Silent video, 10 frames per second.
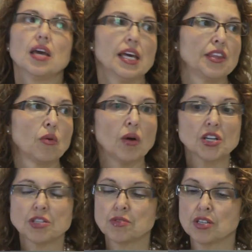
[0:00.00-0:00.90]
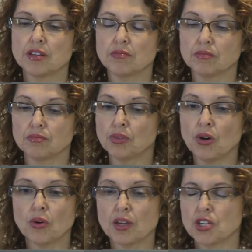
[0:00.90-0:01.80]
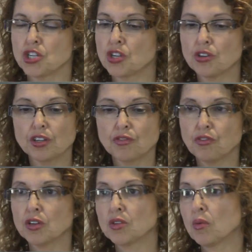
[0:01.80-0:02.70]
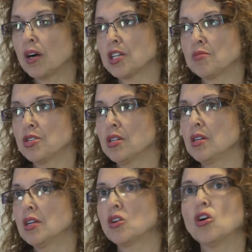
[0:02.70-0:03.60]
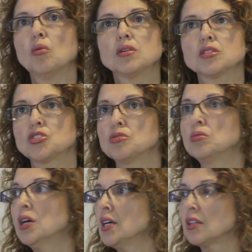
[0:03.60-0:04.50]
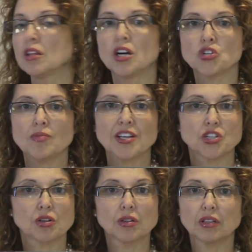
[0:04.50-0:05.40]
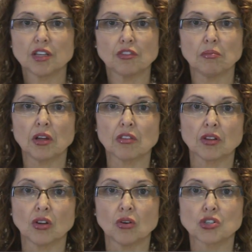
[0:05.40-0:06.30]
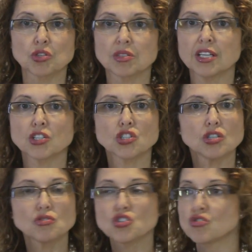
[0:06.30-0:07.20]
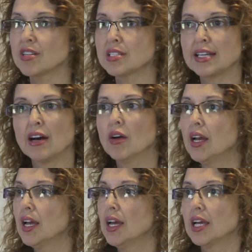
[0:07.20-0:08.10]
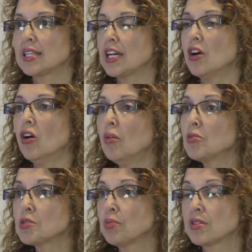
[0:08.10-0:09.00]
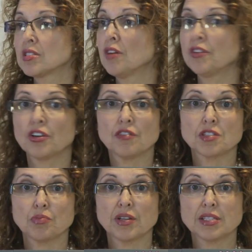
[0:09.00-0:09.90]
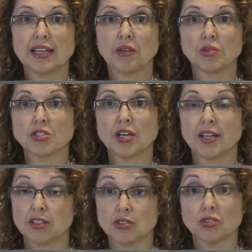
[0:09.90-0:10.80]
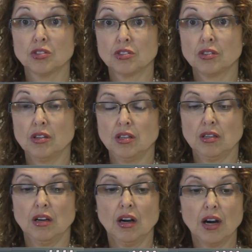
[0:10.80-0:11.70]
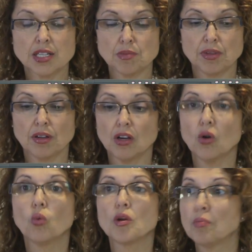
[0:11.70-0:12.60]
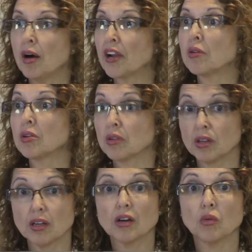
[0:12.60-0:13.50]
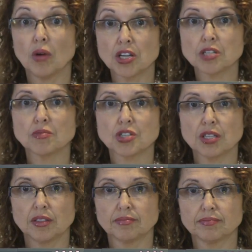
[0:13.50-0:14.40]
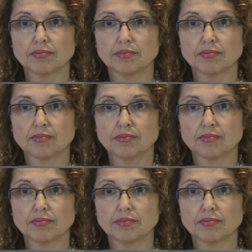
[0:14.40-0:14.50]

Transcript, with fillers: And the washing machine broke, and she couldn't afford a washing machine. And going to the laundromat, she couldn't leave her mother alone. She was getting so stressed out that almost put herself in a nervous breakdown. That we tried to go in, in a uh, hospital. We bought her a washing machine.